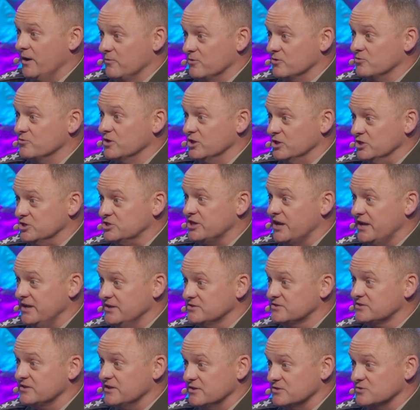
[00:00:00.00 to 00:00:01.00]
would really
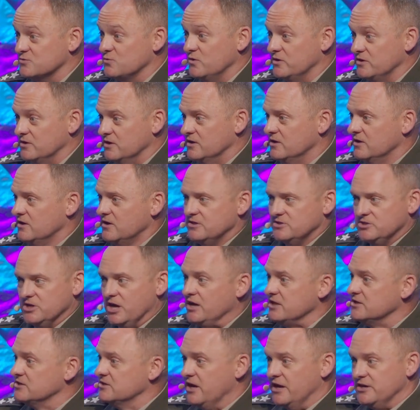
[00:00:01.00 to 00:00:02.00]
change things, wouldn't
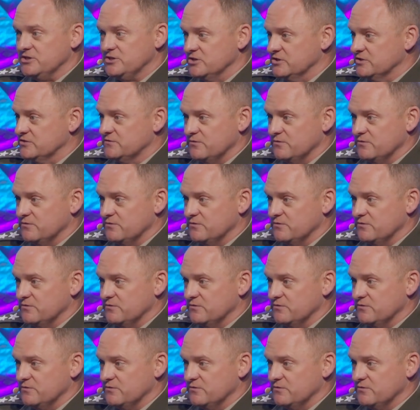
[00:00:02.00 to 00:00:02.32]
it? Not just